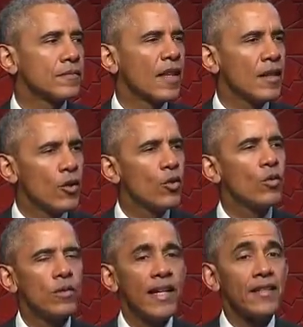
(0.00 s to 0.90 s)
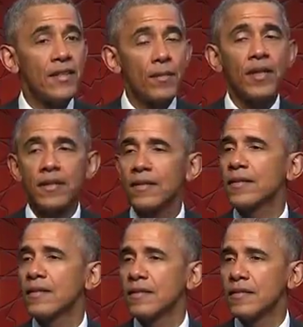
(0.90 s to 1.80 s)
that you exhibit
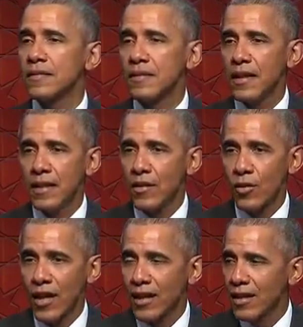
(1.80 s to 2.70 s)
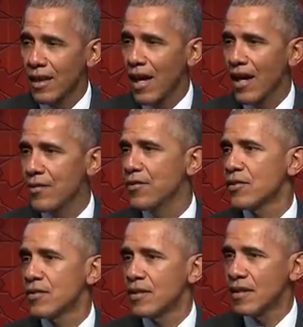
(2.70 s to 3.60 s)
in your daily
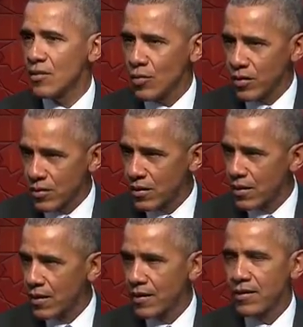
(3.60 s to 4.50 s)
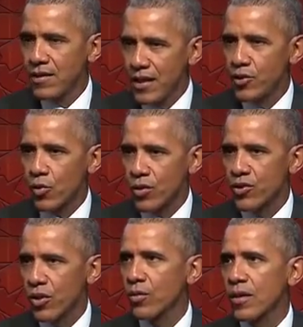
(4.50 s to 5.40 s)
lives, as you teach your
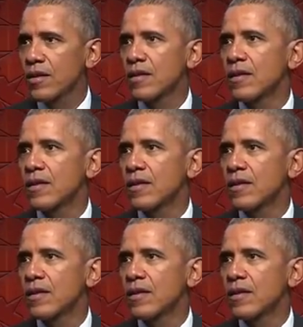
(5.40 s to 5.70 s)
children,